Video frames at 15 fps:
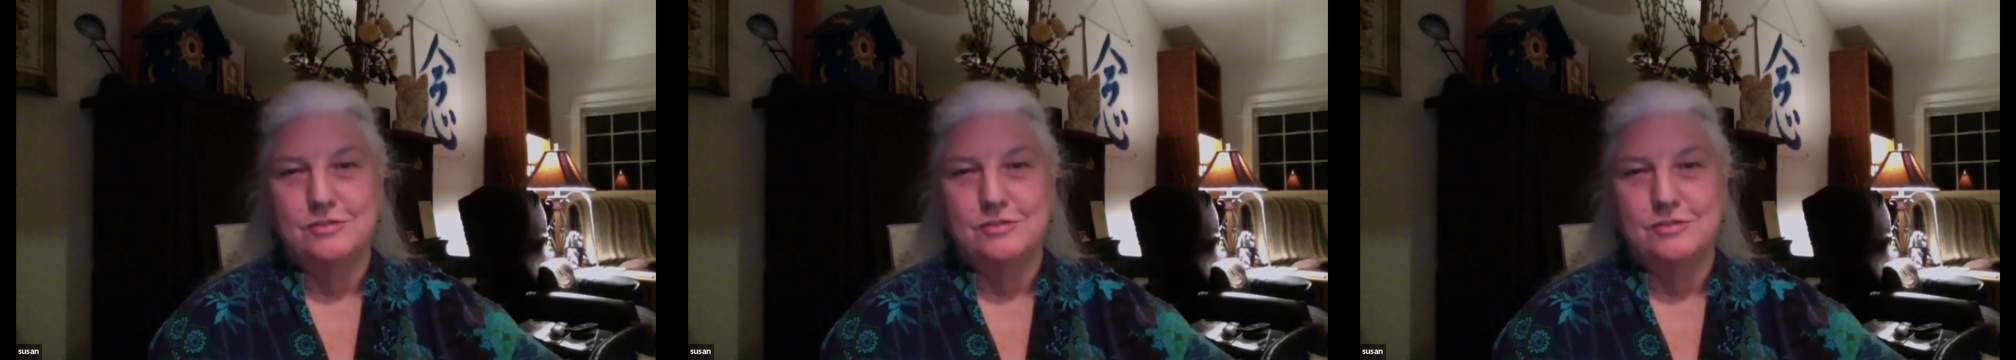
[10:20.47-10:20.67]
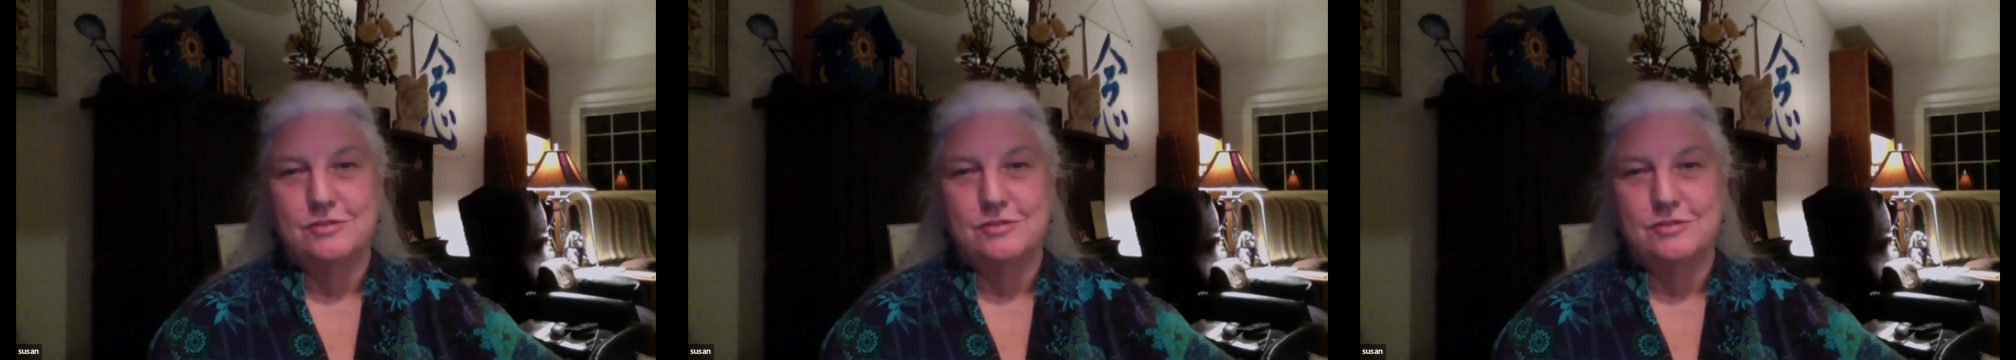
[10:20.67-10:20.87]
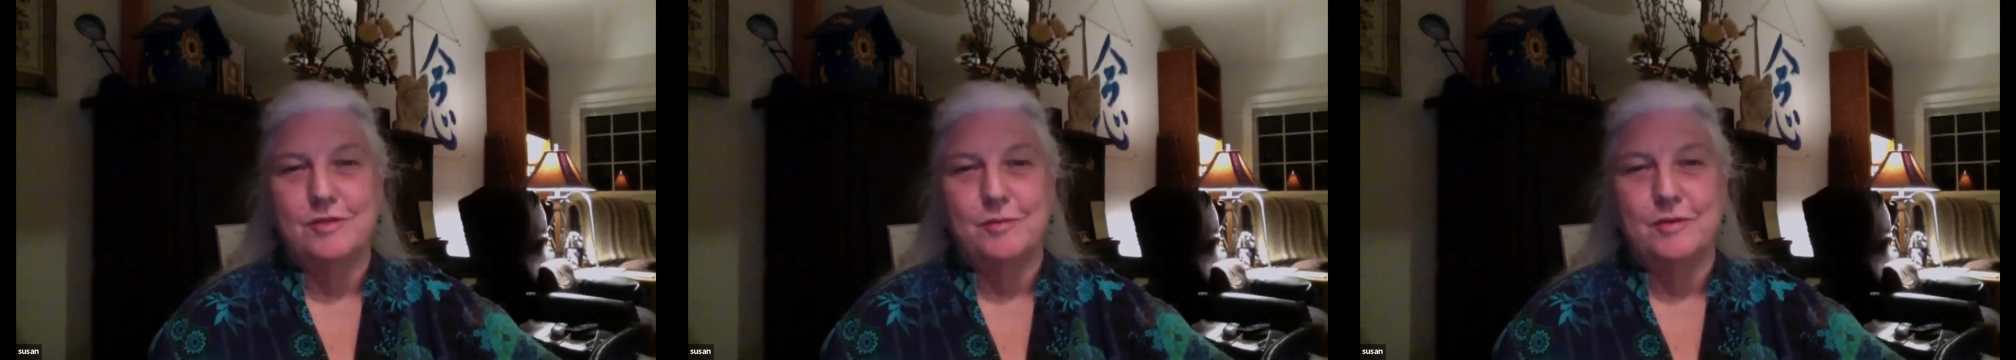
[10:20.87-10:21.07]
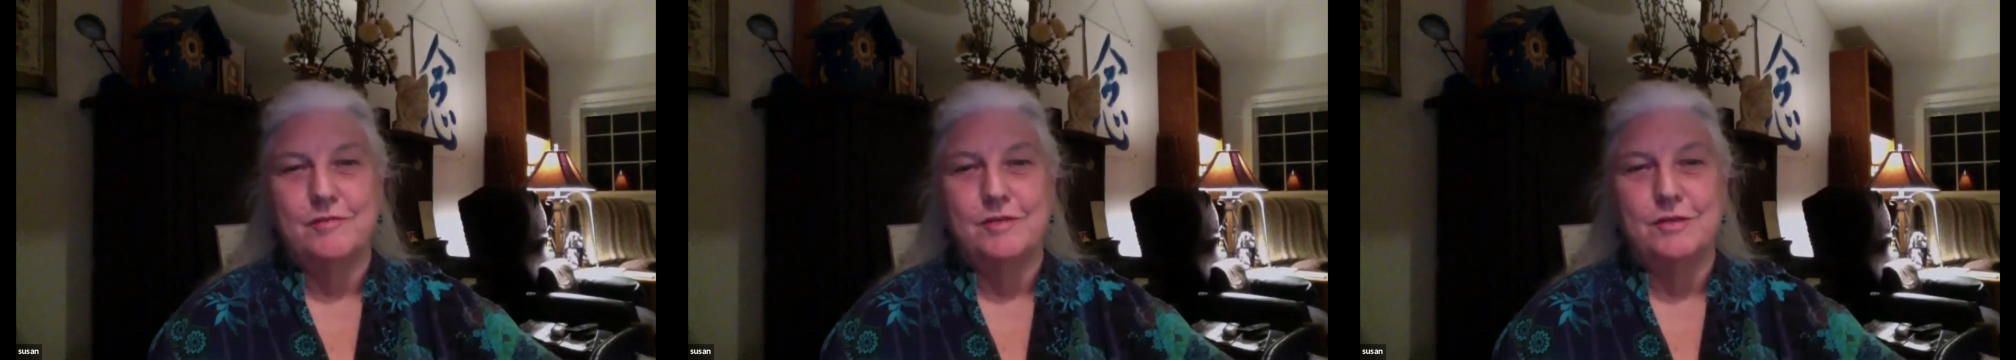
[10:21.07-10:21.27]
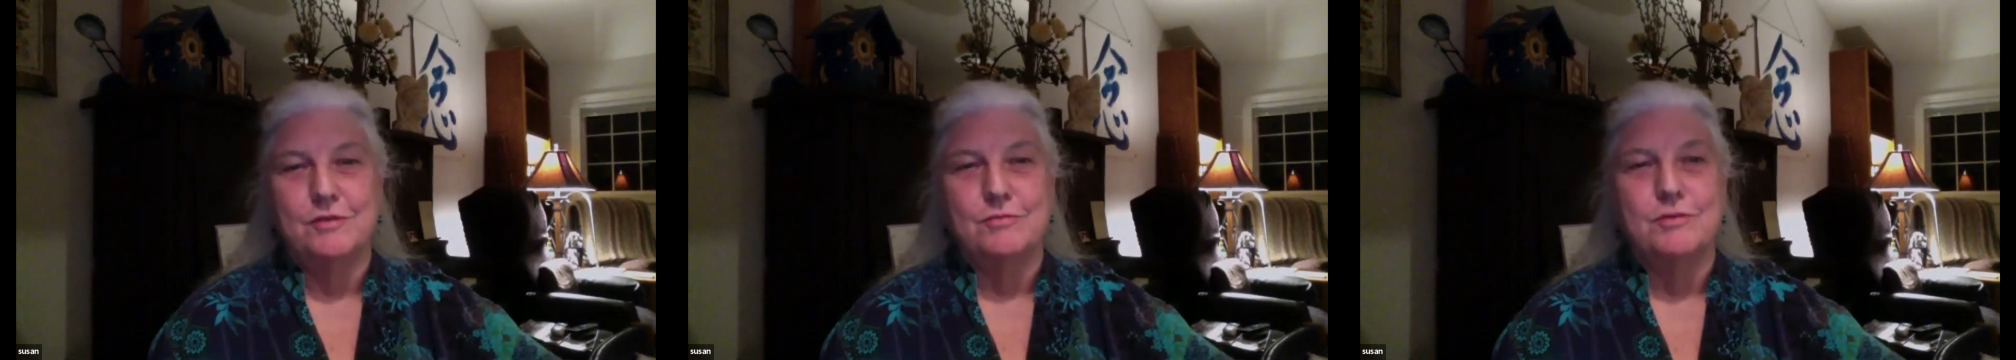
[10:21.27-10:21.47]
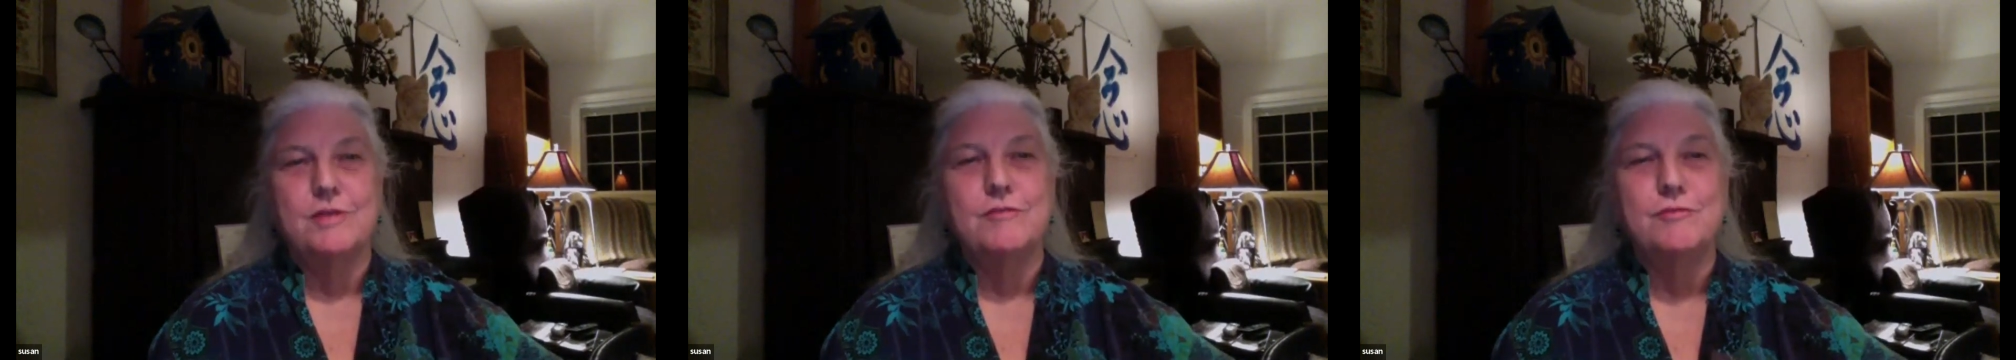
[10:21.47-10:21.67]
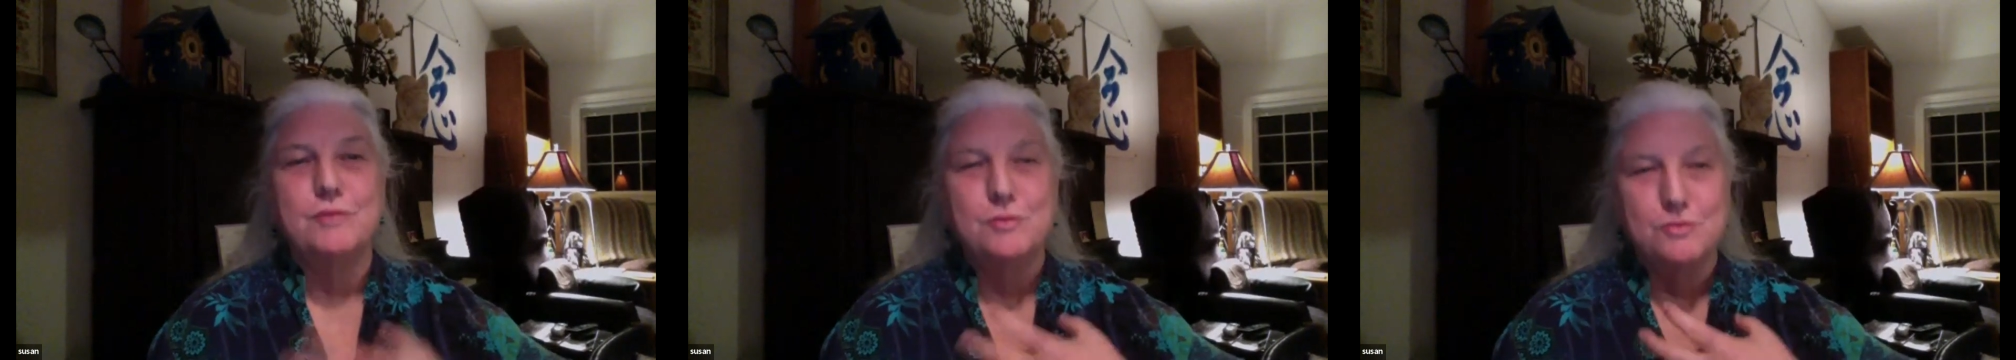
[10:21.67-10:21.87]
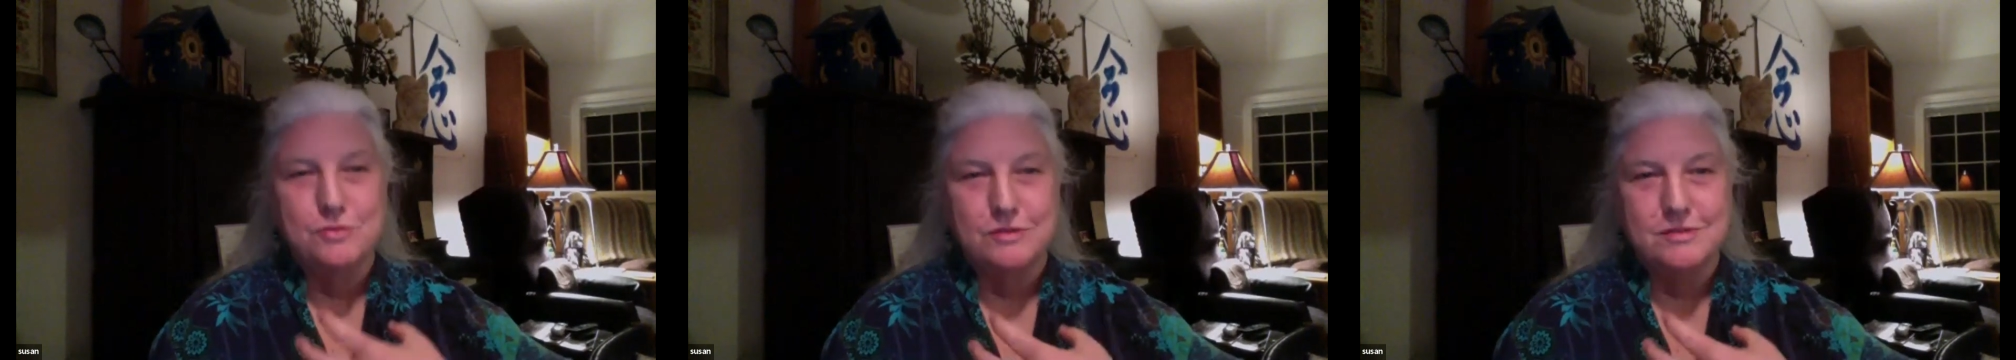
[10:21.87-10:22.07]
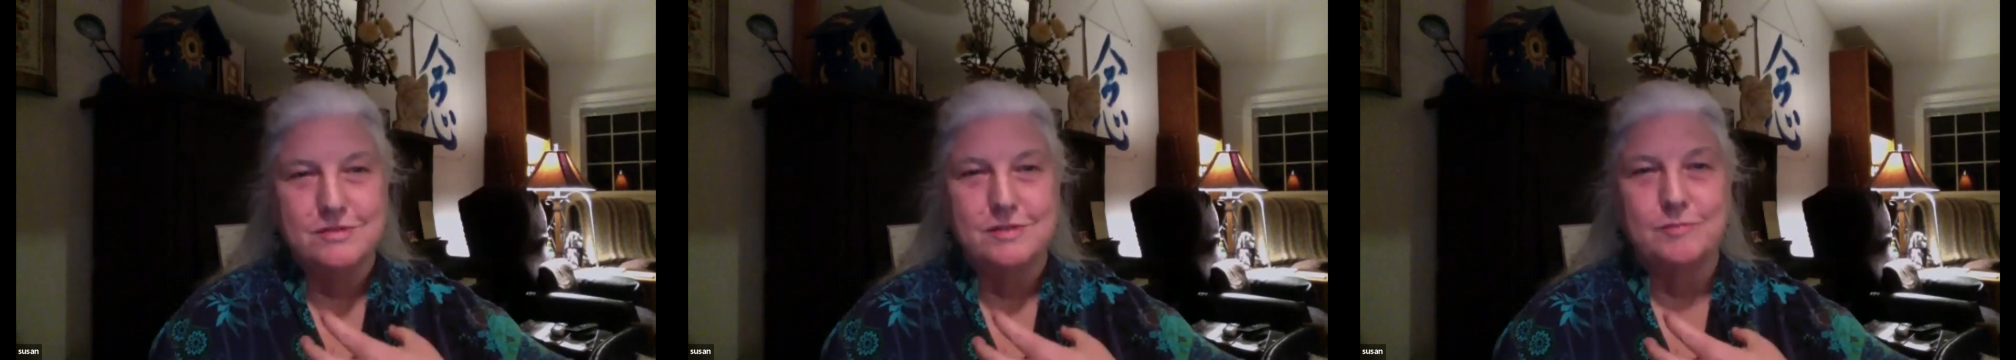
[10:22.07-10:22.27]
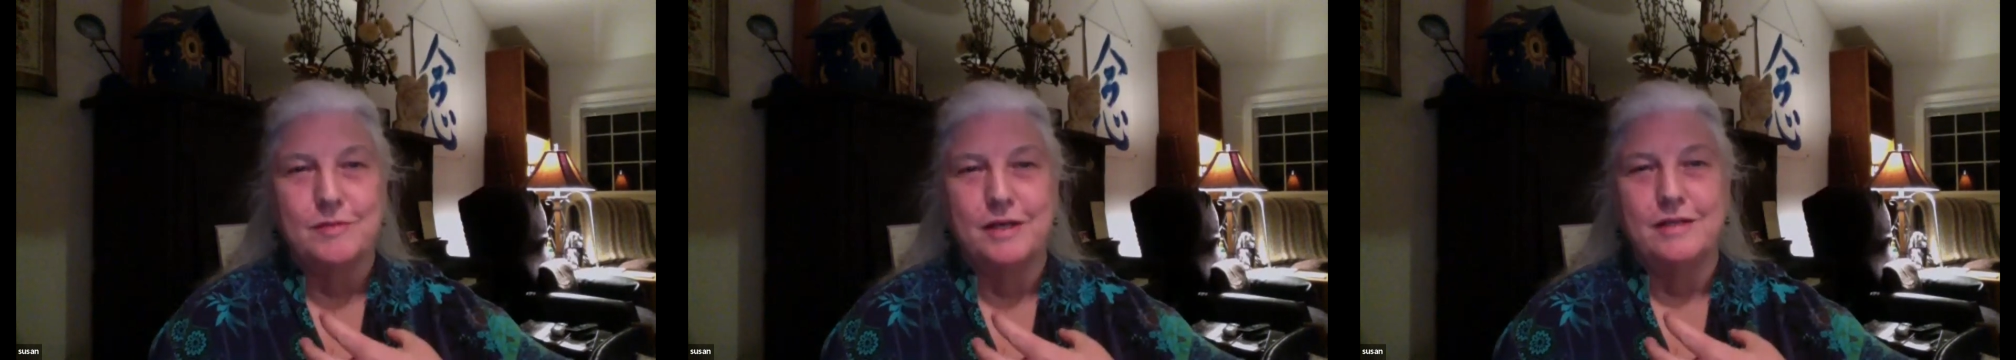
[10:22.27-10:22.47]
I wound up having 3 fusions
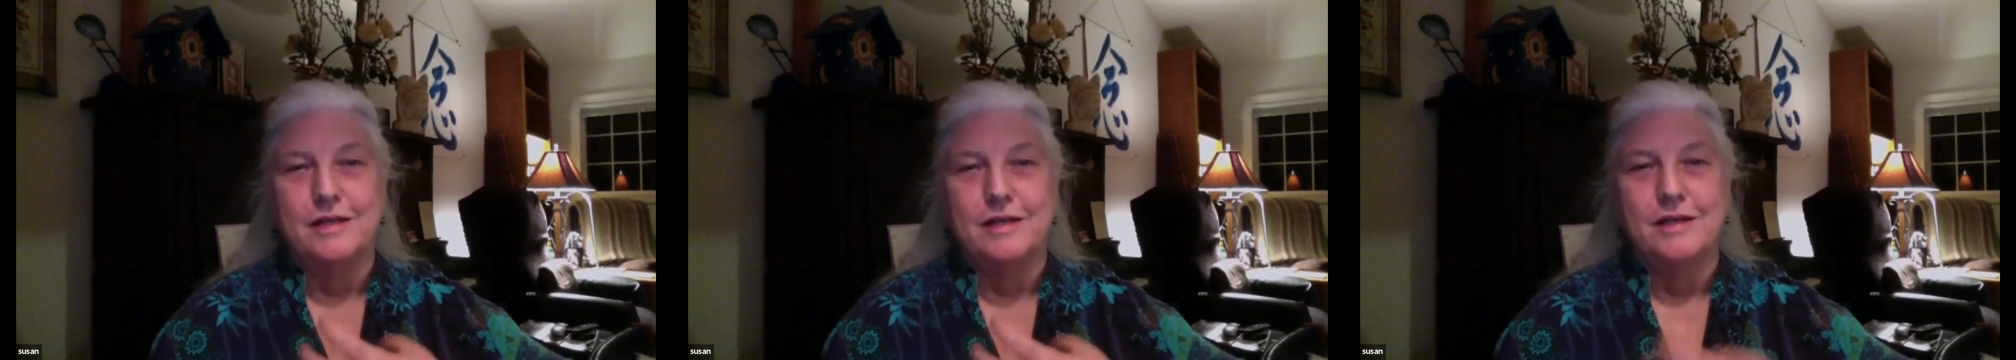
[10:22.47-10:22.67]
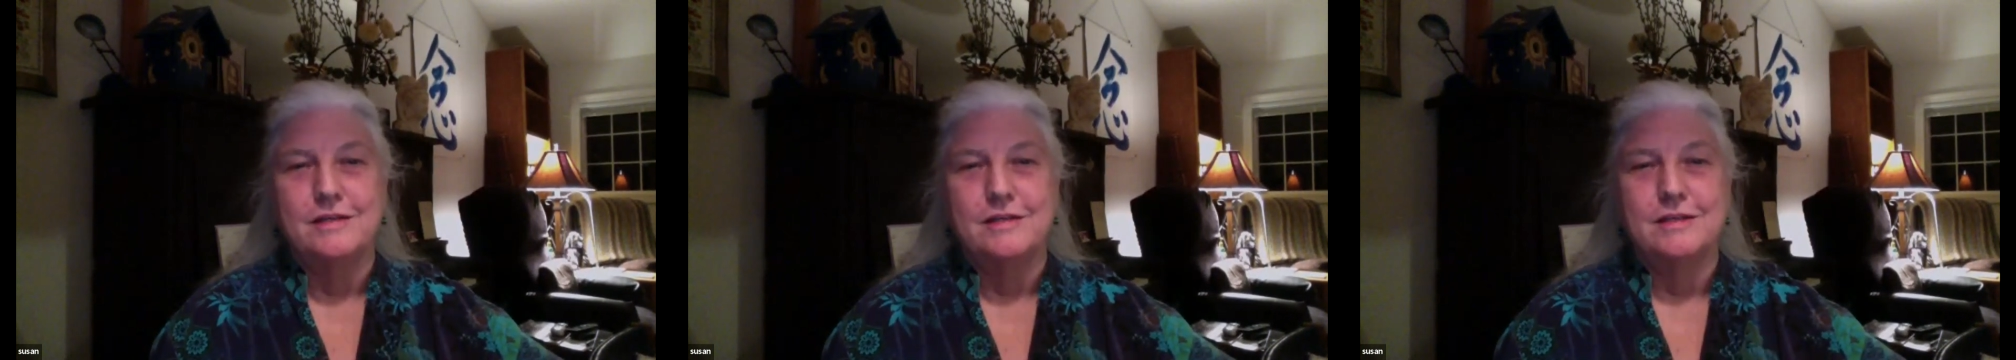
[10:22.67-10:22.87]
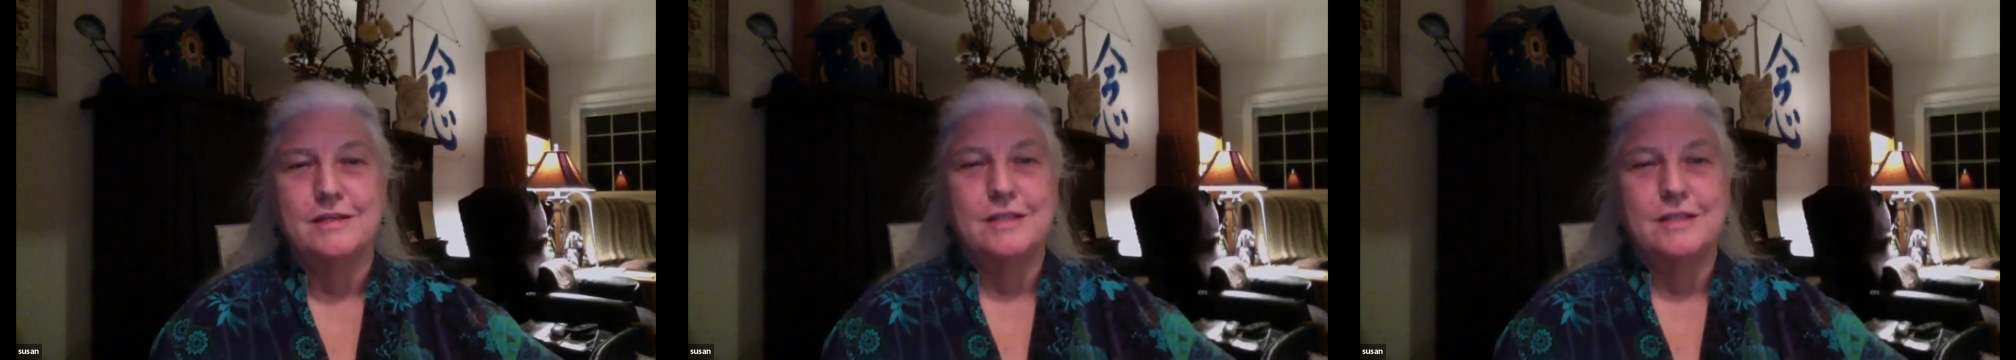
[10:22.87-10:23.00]
in my neck.